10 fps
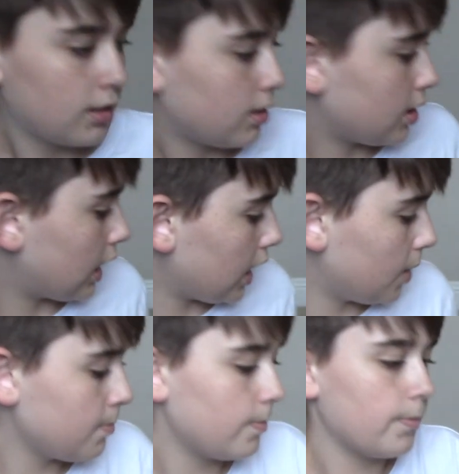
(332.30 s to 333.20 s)

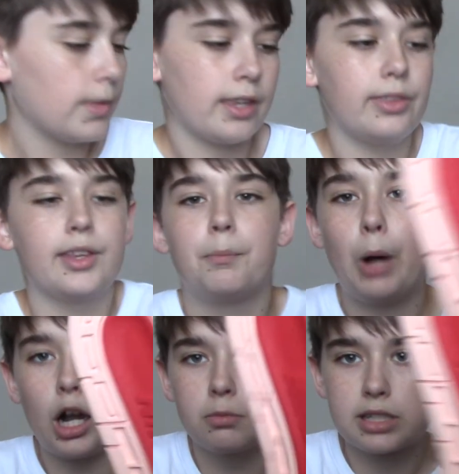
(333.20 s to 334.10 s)
Um, the
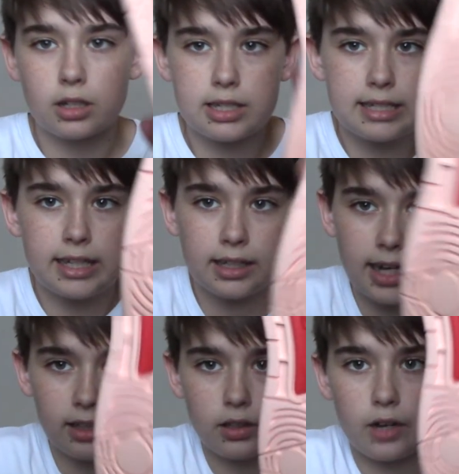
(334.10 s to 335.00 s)
bottoms are sick.
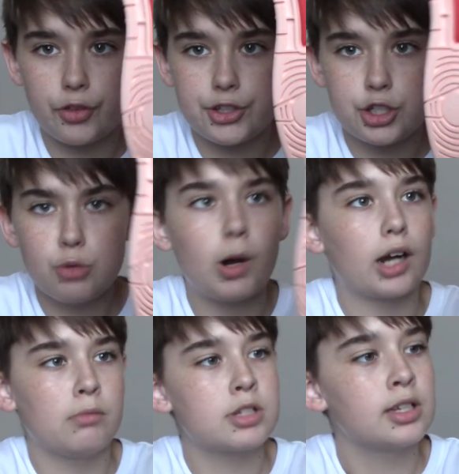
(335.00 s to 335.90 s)
I love the two
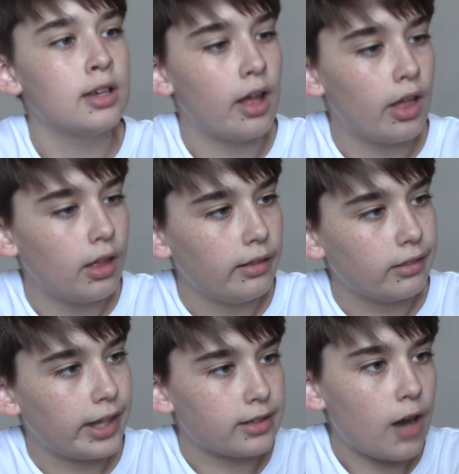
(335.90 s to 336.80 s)
bottoms.
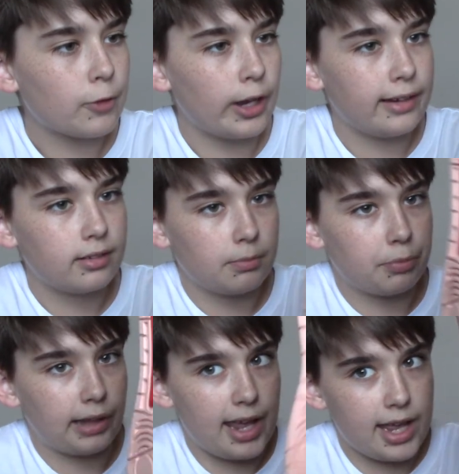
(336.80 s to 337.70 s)
Like, not for, like,
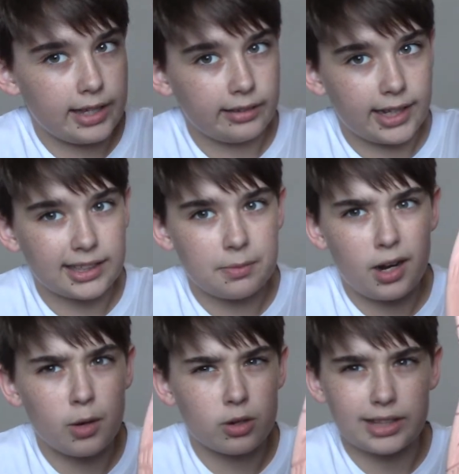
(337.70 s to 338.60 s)
playing. And, like, they
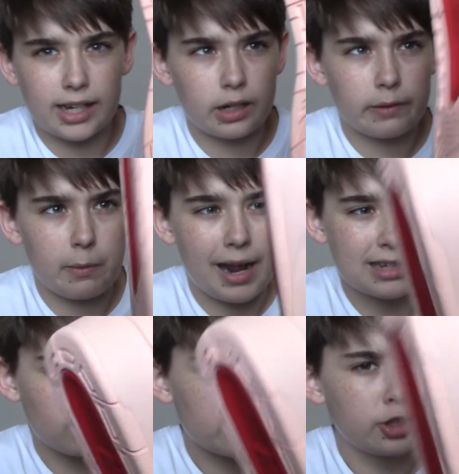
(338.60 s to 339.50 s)
probably weren't that good of a
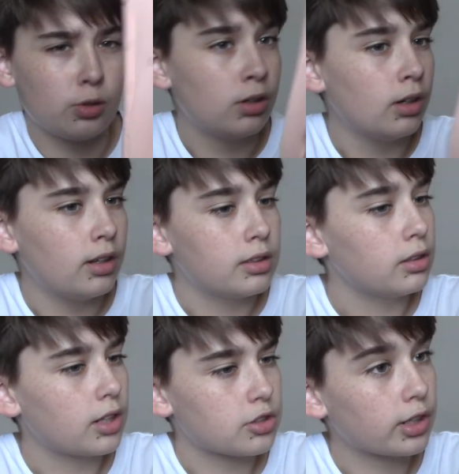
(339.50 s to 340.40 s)
basketball shoe.
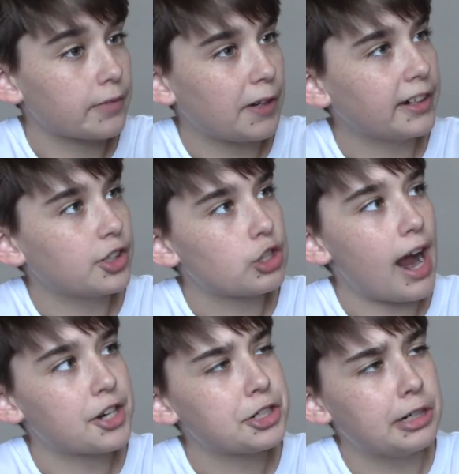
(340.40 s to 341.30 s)
This one's like very good
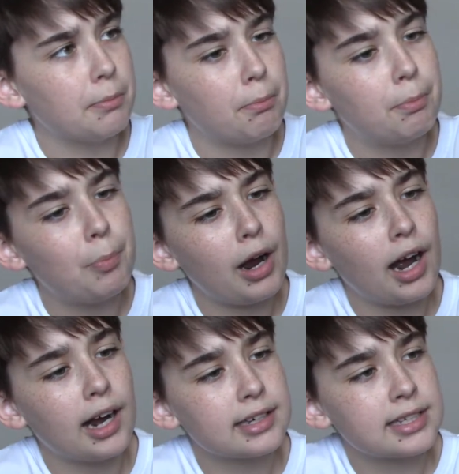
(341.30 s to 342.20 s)
traction.
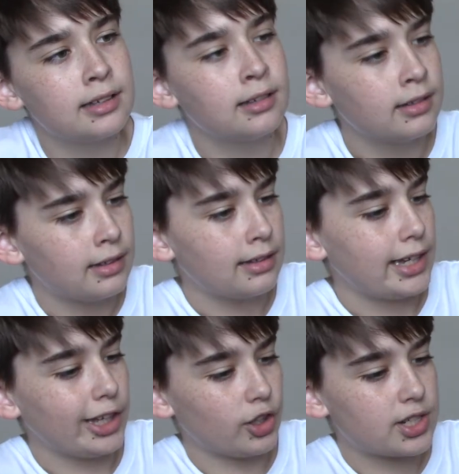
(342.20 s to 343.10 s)
But
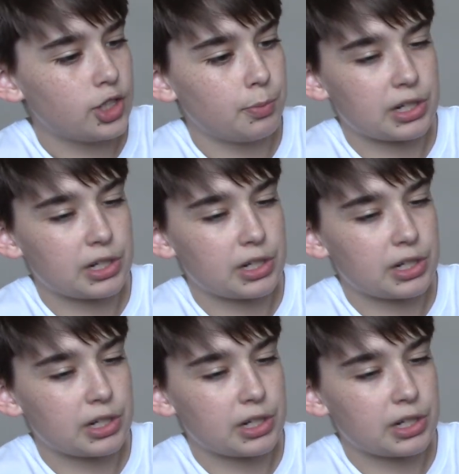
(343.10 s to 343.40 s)
it looks super